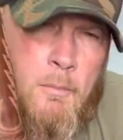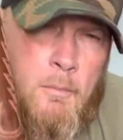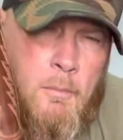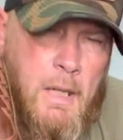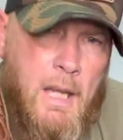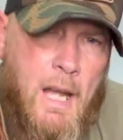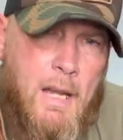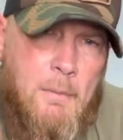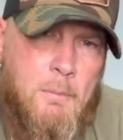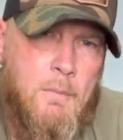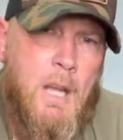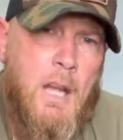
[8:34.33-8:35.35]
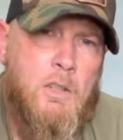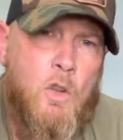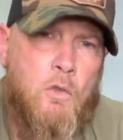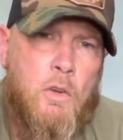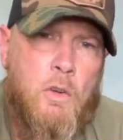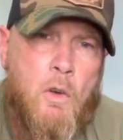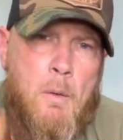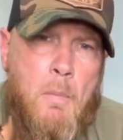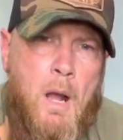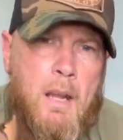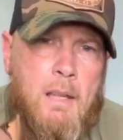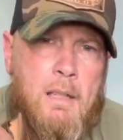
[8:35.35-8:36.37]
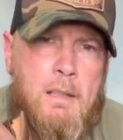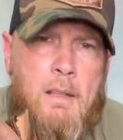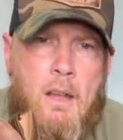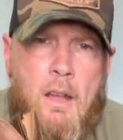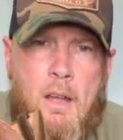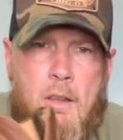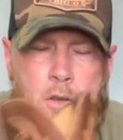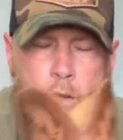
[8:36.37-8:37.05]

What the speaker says: But I don't regret buying the